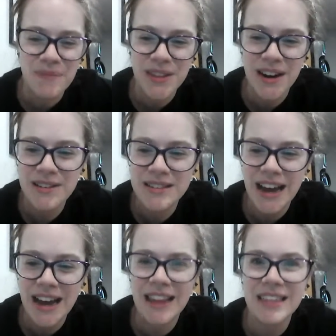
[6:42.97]
They're
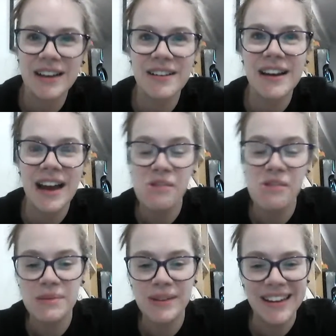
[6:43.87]
outside, I think, right now,
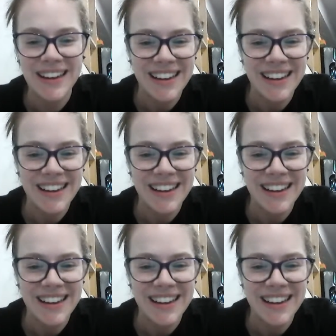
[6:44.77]
maybe,